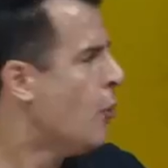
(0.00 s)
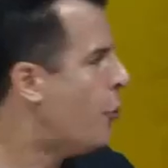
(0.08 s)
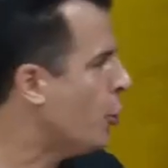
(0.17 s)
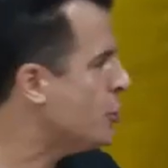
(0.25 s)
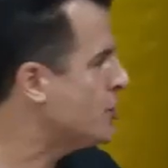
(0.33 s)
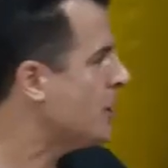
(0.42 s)

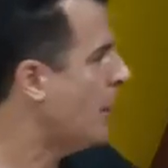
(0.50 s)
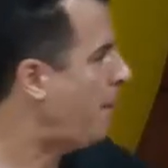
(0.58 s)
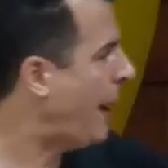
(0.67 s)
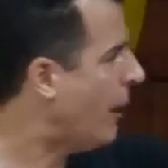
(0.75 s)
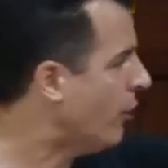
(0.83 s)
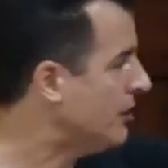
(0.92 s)
There's
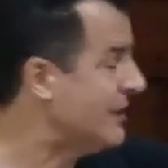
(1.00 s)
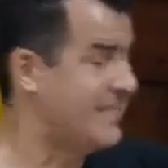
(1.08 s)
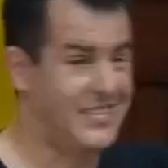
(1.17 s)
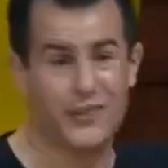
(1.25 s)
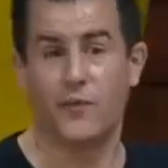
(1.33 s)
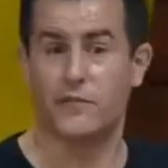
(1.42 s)
apparently
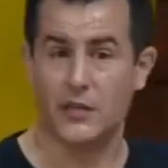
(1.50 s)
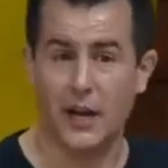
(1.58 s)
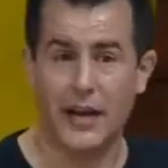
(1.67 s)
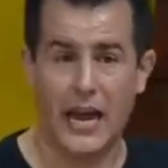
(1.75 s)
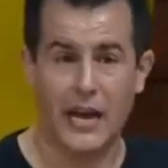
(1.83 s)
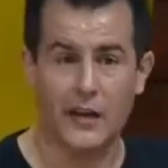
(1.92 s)

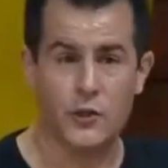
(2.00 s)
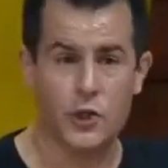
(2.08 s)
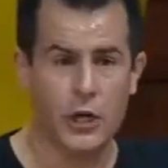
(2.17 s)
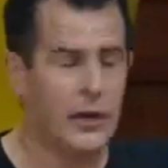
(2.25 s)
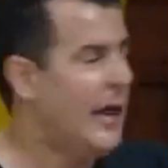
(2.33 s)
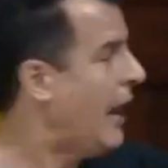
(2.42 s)
cs50.h
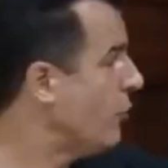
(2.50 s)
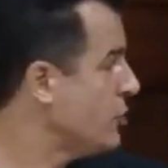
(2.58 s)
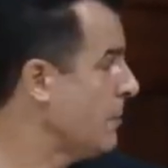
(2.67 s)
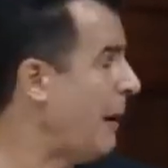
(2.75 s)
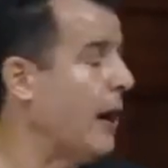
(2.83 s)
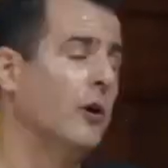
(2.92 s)
and there's
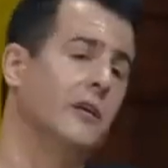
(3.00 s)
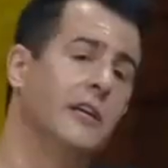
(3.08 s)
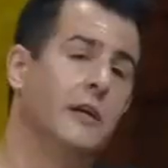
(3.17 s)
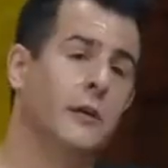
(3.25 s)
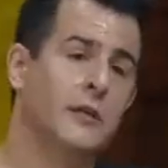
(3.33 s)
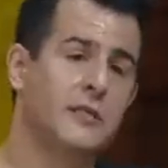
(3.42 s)

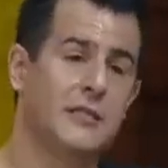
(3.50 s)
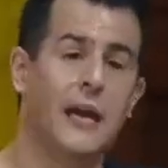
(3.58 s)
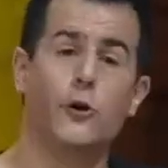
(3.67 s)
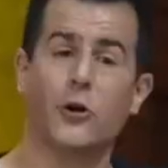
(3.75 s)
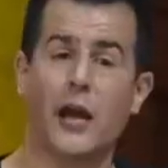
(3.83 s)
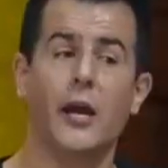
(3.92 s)
apparently
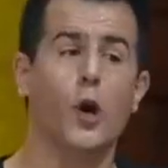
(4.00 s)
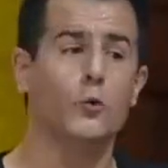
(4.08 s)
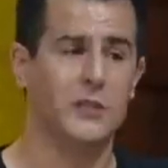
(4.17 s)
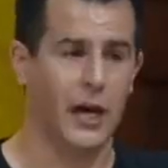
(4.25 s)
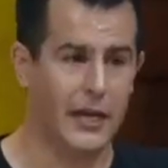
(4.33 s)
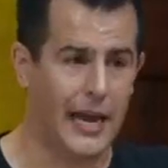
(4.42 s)

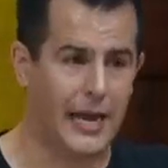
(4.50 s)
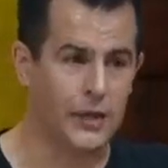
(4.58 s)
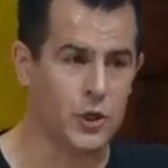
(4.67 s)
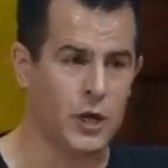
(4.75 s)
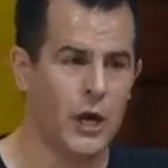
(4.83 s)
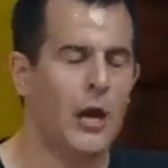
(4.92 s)

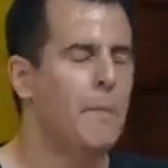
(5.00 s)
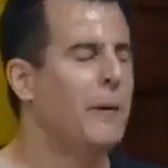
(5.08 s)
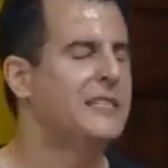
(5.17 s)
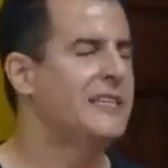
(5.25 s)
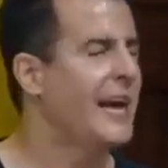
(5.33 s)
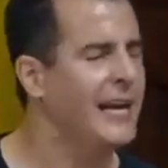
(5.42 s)
standardio.h.
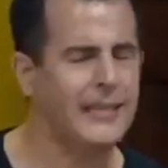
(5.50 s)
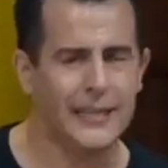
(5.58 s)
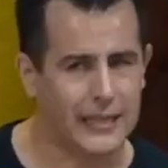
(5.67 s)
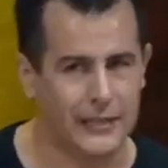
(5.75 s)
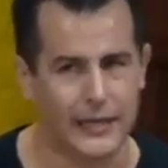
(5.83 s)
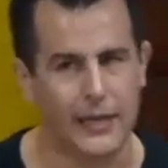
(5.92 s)
But
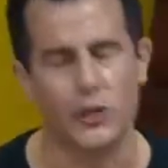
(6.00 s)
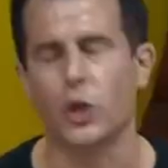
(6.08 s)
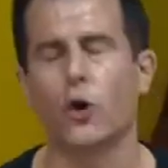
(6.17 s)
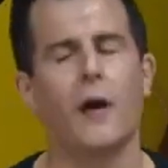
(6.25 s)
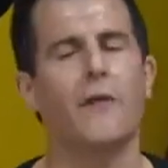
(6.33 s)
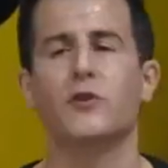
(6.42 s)
technically, and you
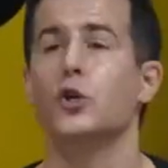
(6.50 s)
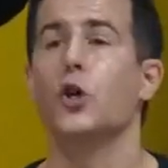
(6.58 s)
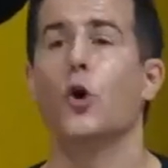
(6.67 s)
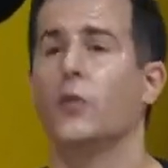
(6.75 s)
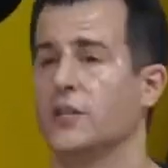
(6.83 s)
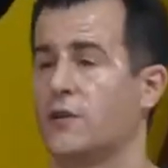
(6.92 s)
don't have to
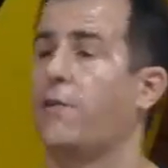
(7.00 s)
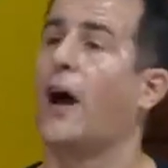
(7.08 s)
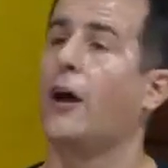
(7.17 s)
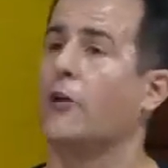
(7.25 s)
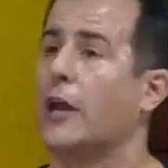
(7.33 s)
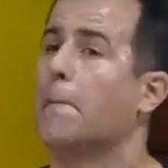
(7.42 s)
know this
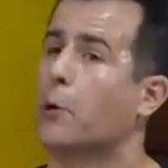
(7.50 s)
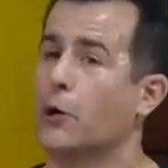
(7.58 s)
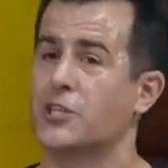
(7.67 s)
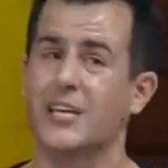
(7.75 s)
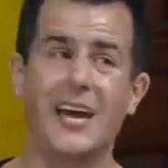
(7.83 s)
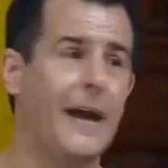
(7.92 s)
file name per
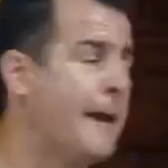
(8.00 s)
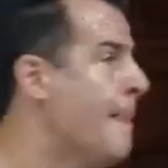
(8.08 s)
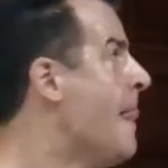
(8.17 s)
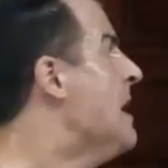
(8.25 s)
se,